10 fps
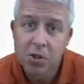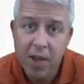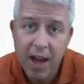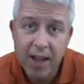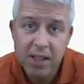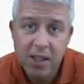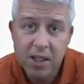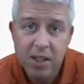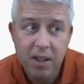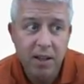So
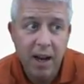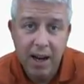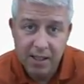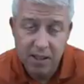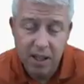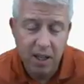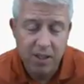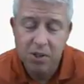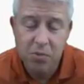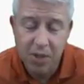that's
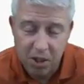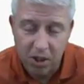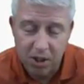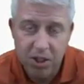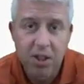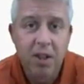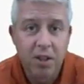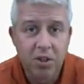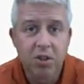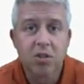Sweet Search.
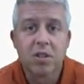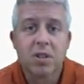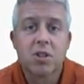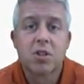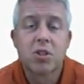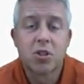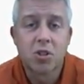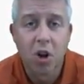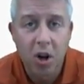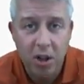You'll
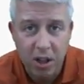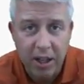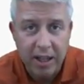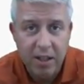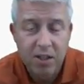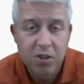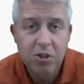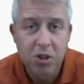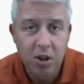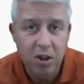certainly
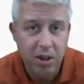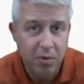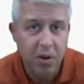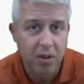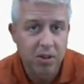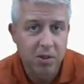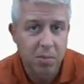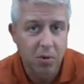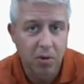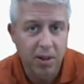want to
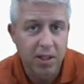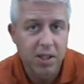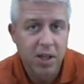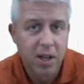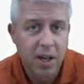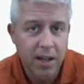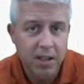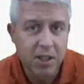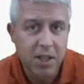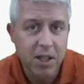explore this
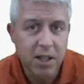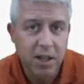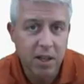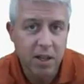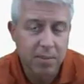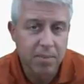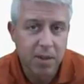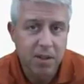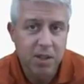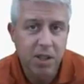and see
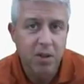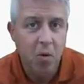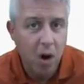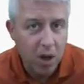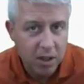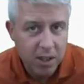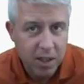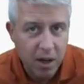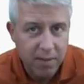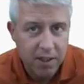the
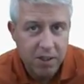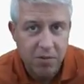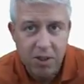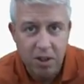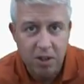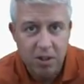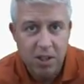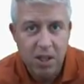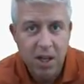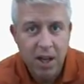quality of its
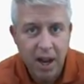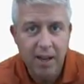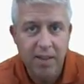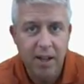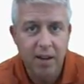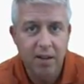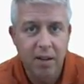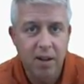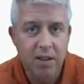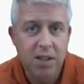results, and
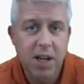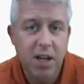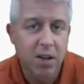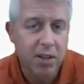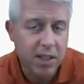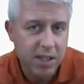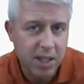then see how